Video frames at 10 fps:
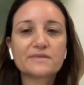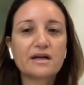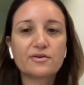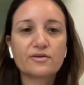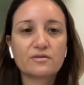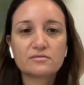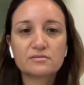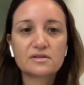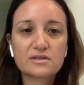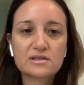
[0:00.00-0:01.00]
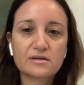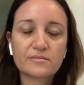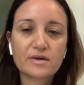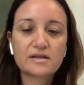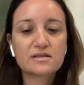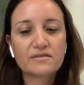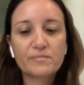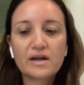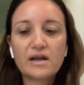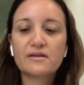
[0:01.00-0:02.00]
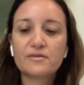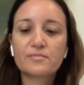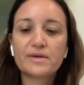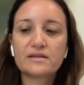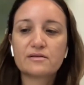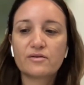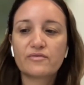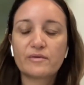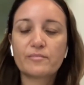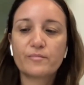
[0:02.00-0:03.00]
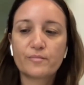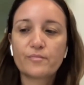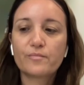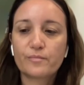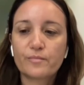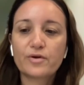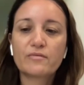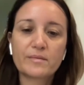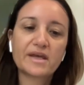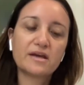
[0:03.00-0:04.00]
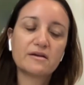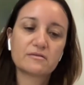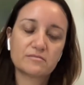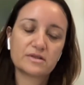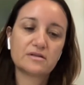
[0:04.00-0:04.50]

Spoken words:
I don't know. It's a little bit of a problem here.